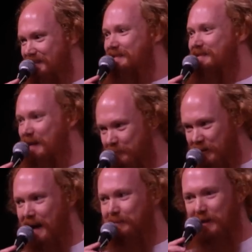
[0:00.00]

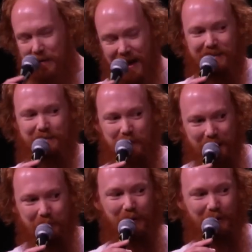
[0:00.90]
Sometimes it makes
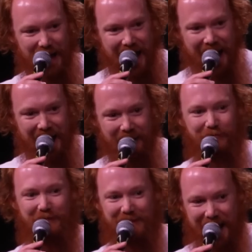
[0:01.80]
people laugh.
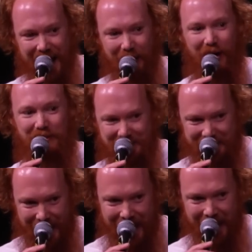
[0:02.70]
Not all the
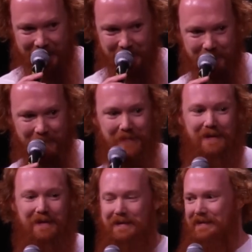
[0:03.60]
time.
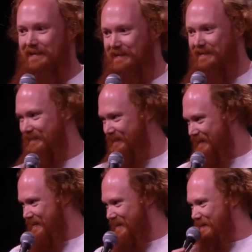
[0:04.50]

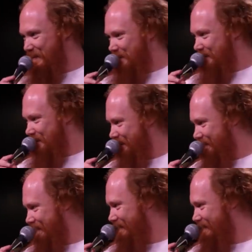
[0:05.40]
Every time you do it, there's a